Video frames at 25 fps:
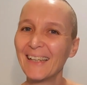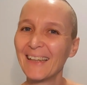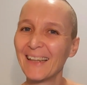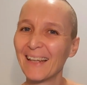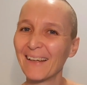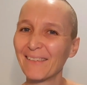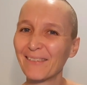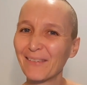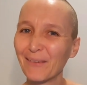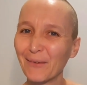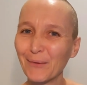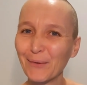
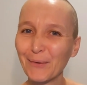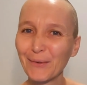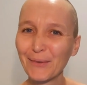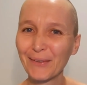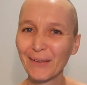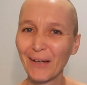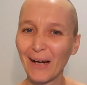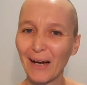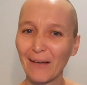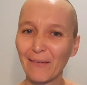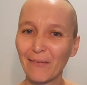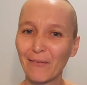There's
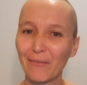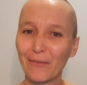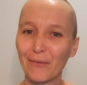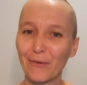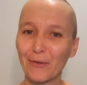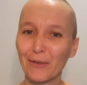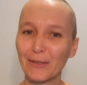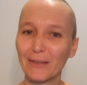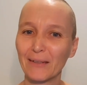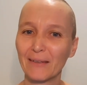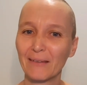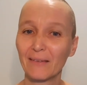also a
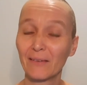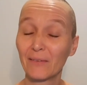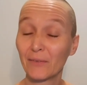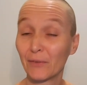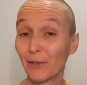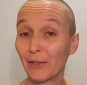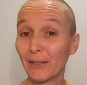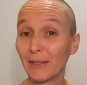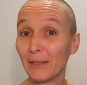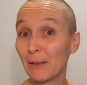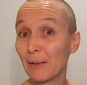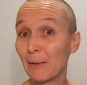
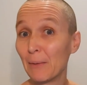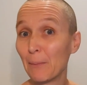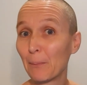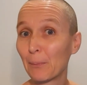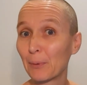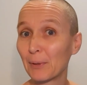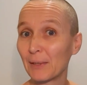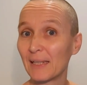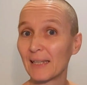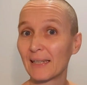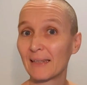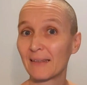certain
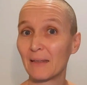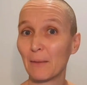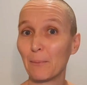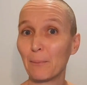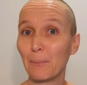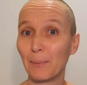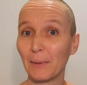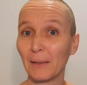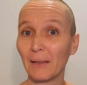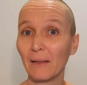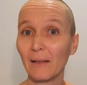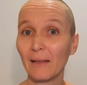
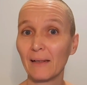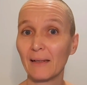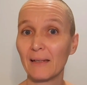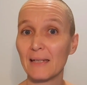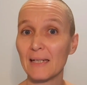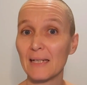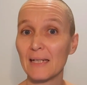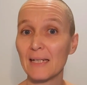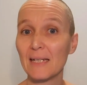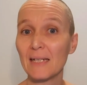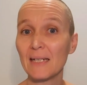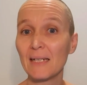
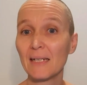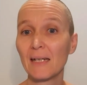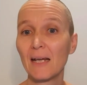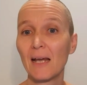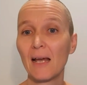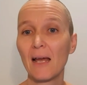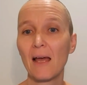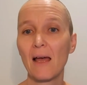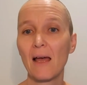predictability